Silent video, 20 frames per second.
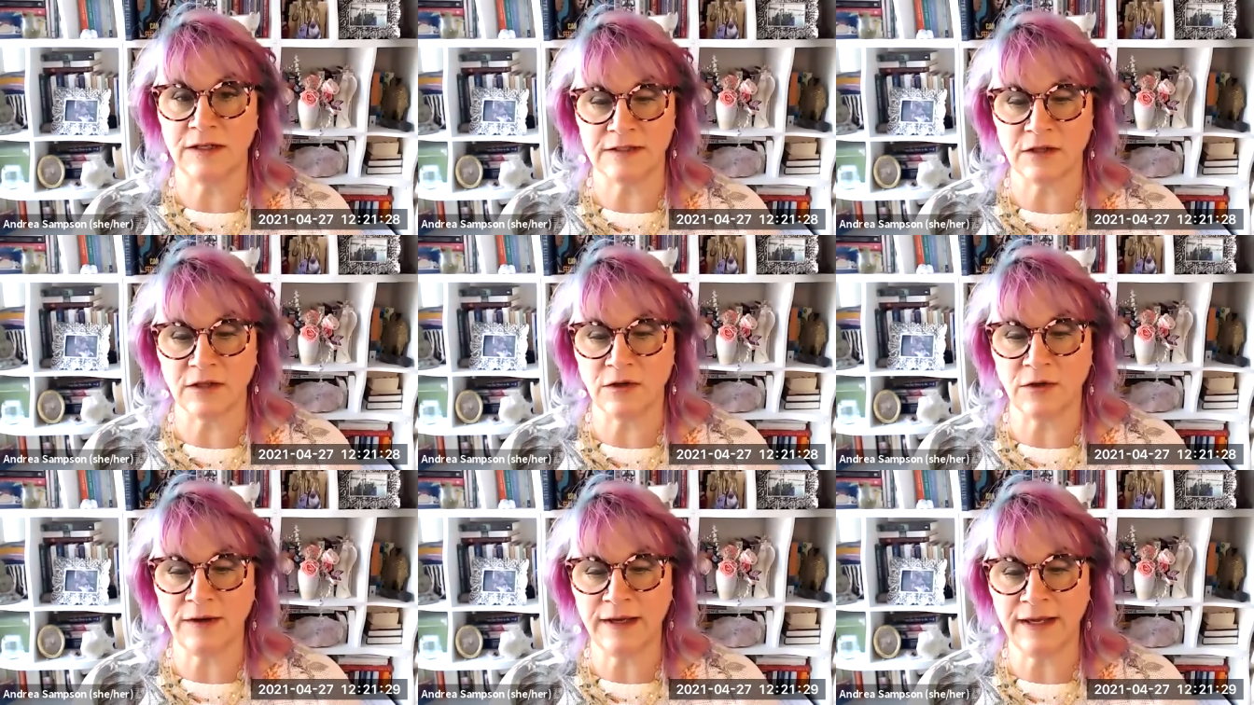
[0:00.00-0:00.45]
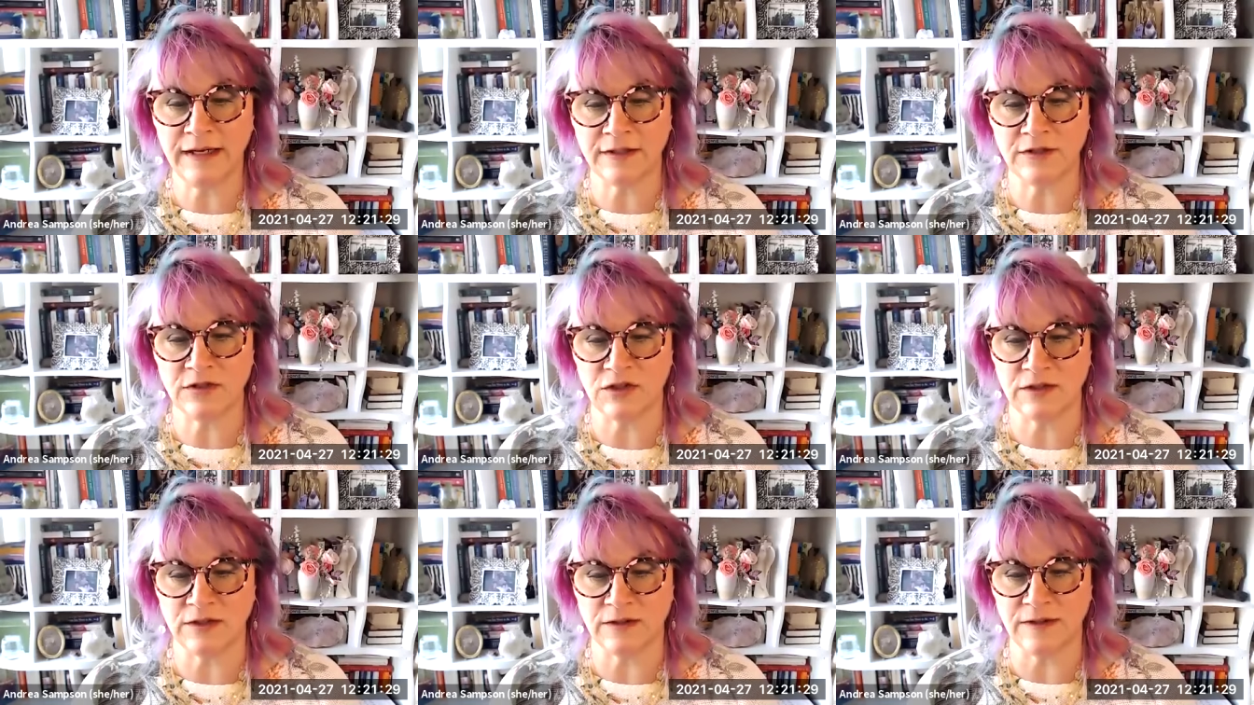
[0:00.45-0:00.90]
So go ahead
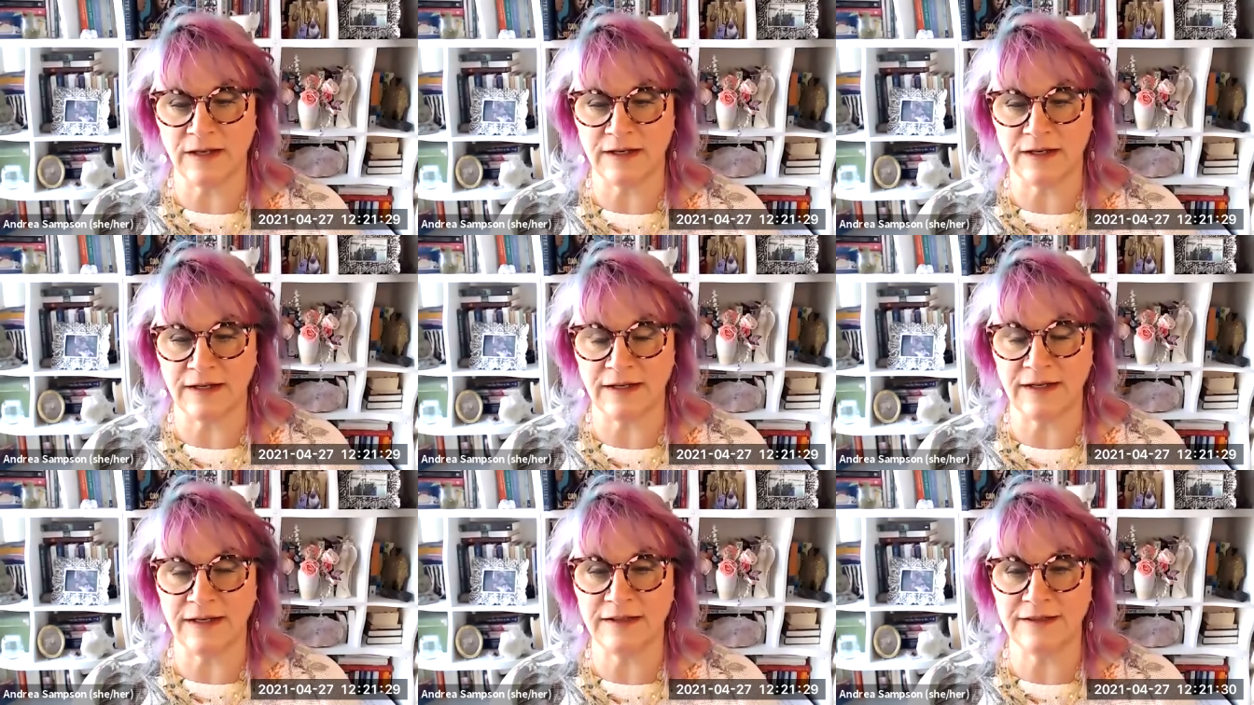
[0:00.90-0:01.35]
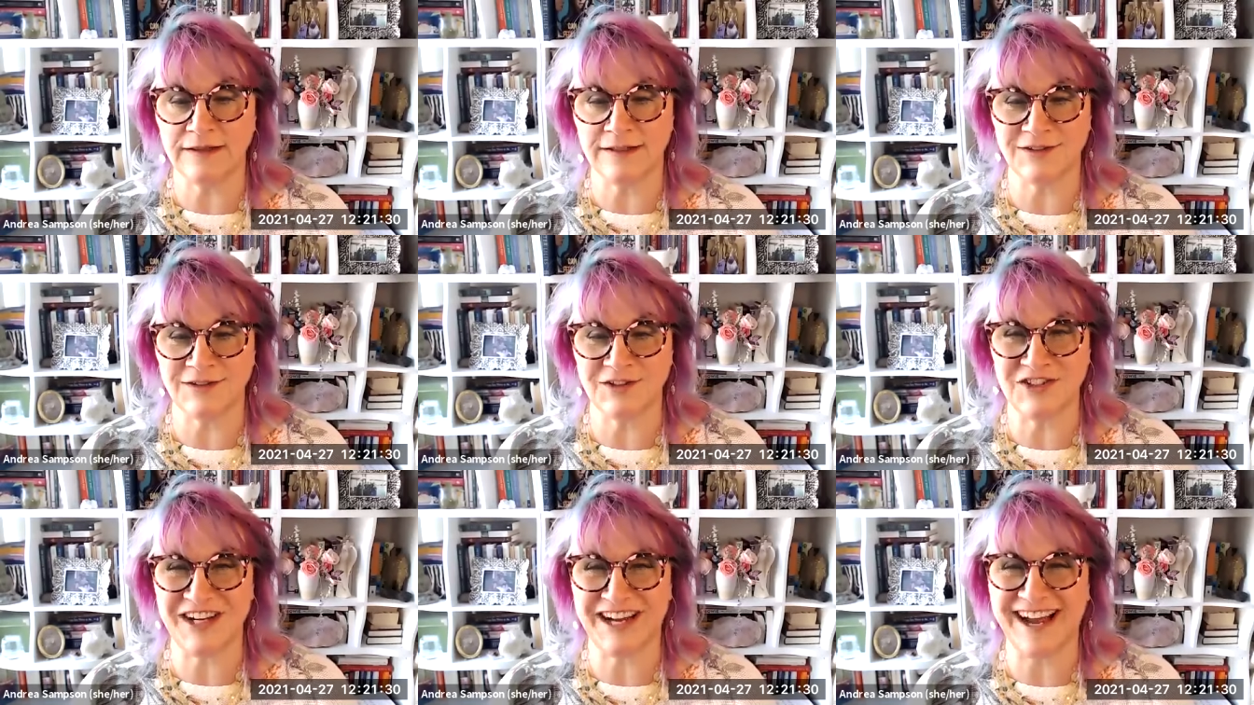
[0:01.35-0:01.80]
and share that in the
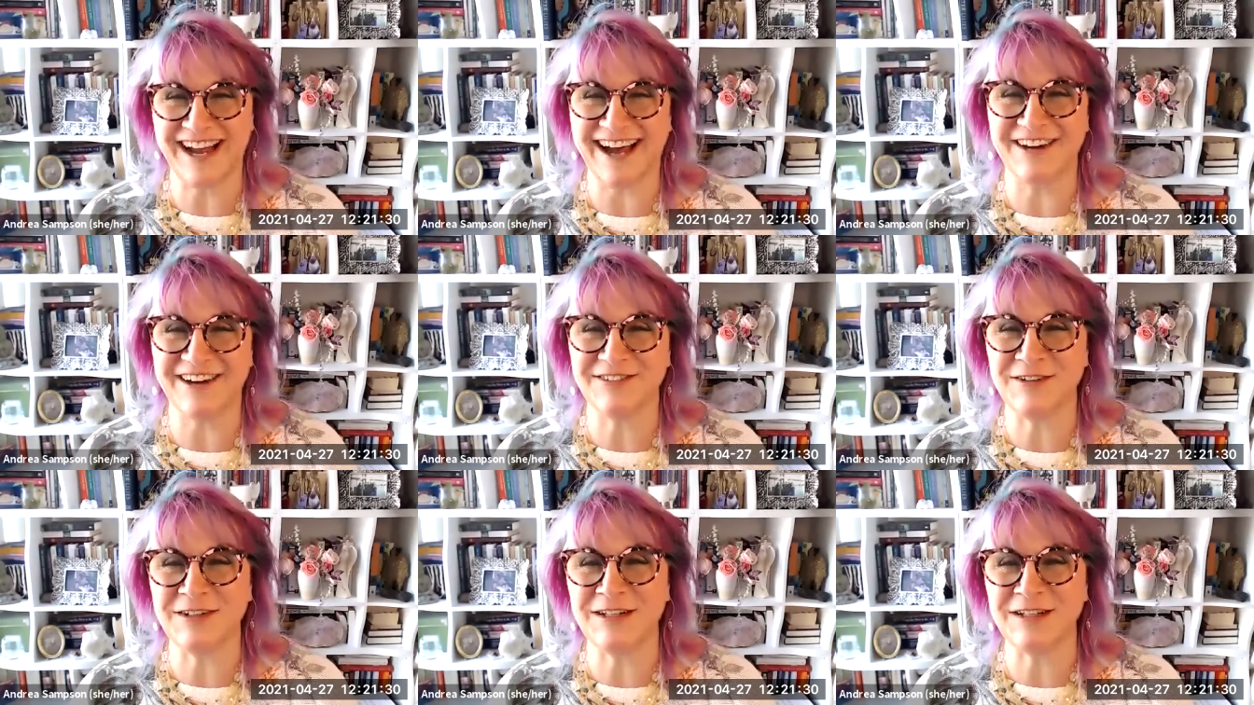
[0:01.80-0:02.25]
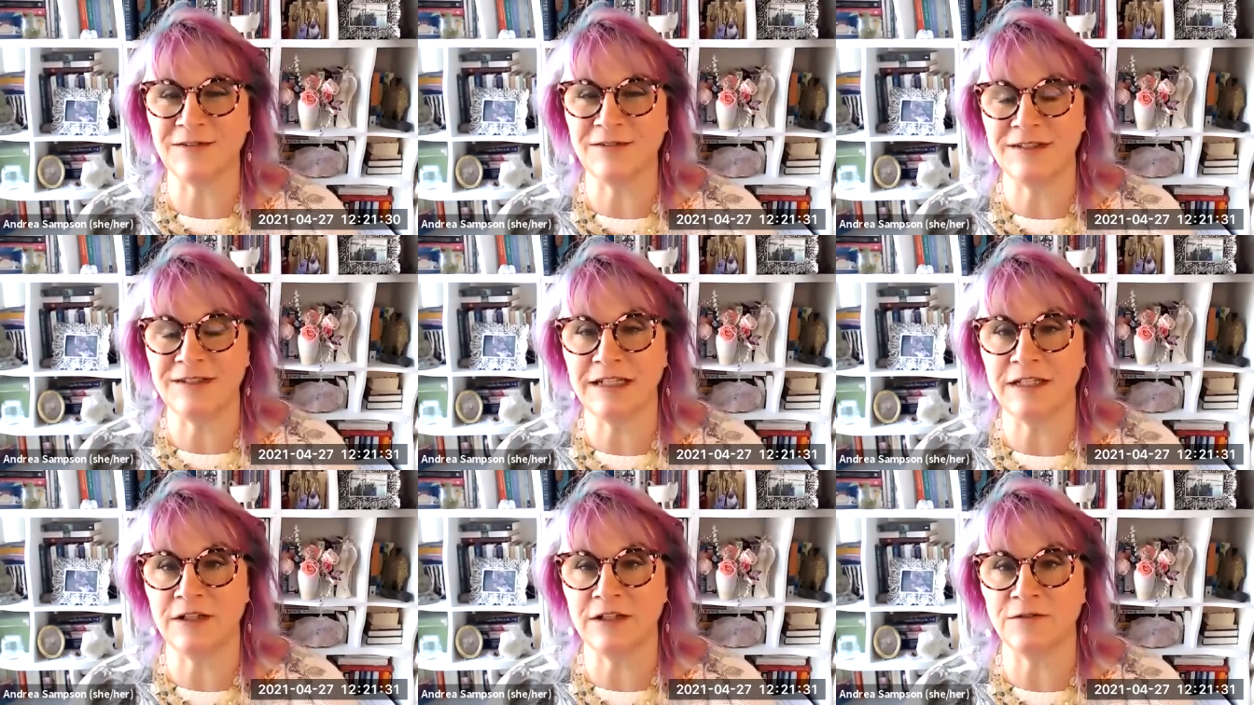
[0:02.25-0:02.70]
chat. We'd love
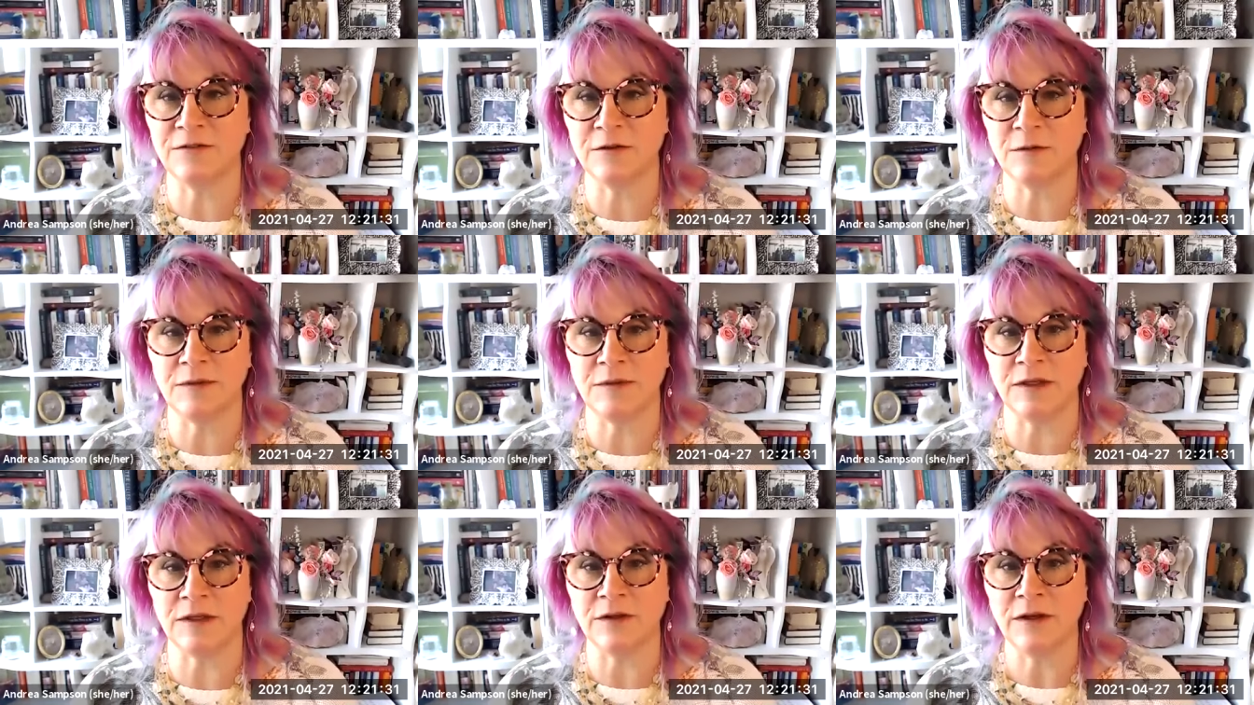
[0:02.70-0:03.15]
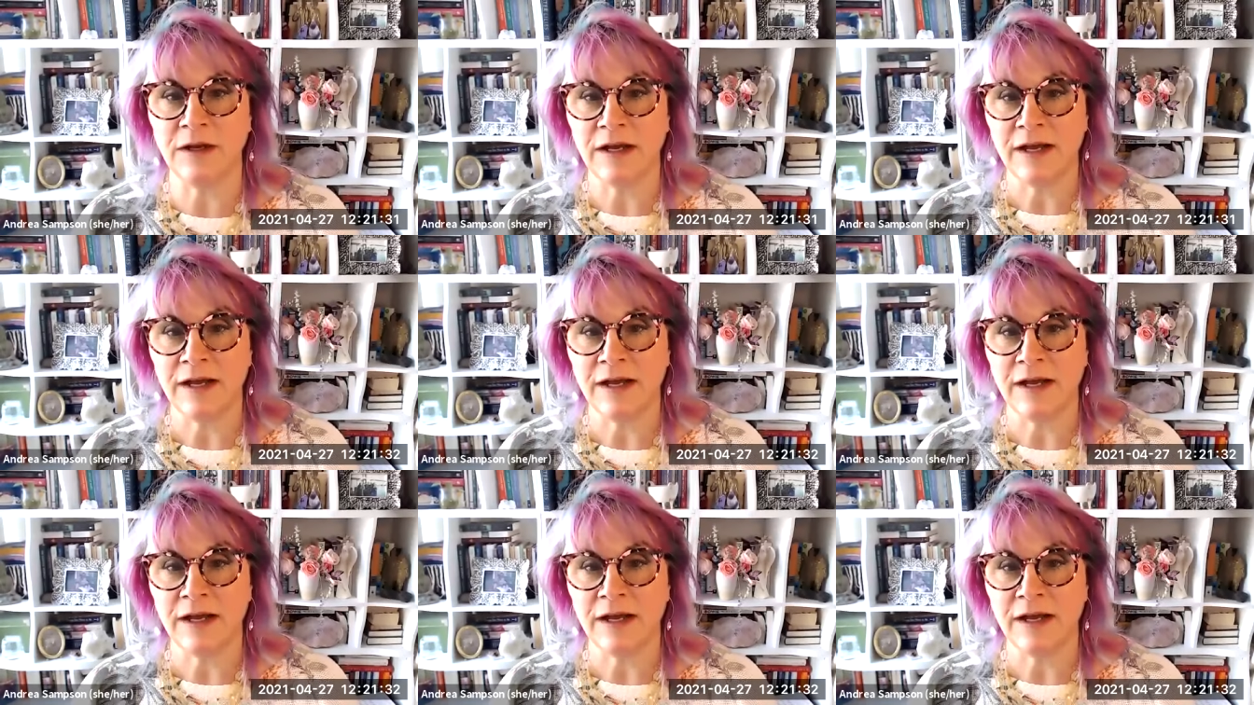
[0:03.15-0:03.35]
to hear from you.